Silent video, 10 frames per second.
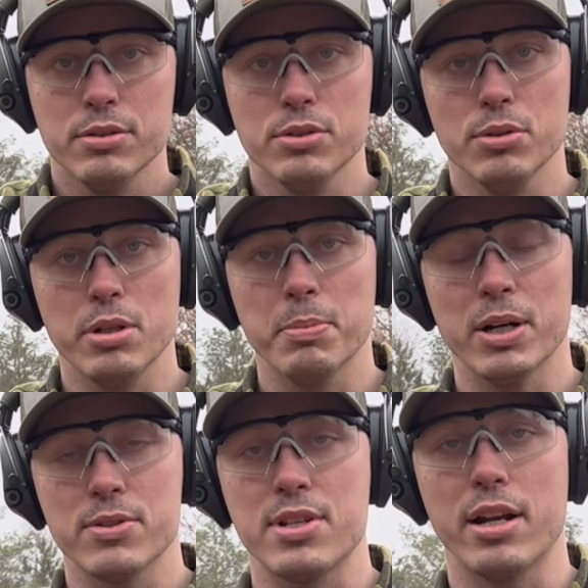duty
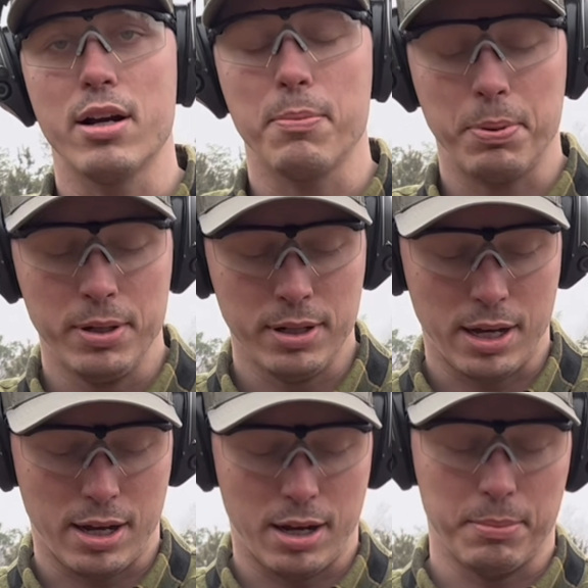belt setup
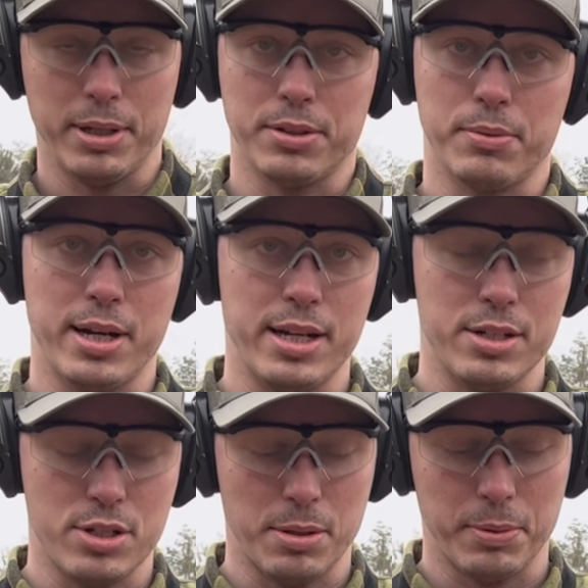at the
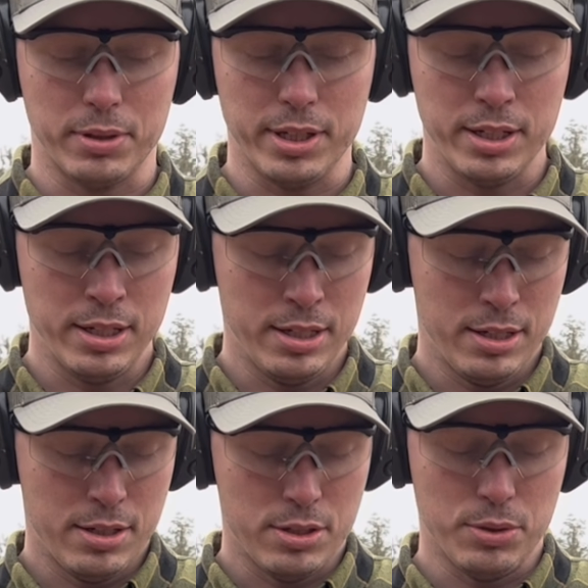range. Typically,
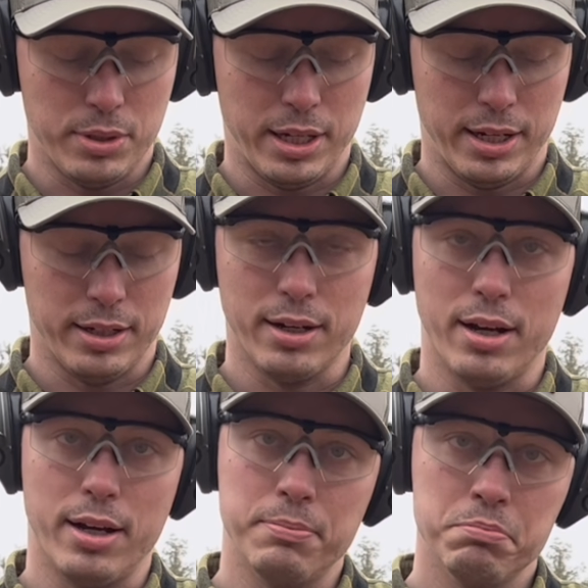you can
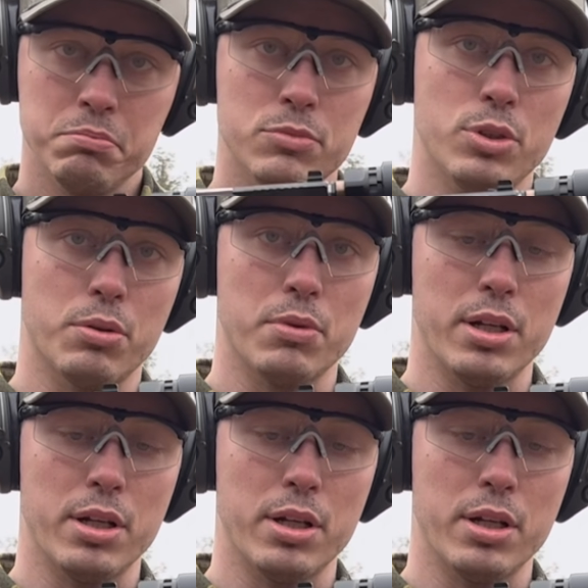run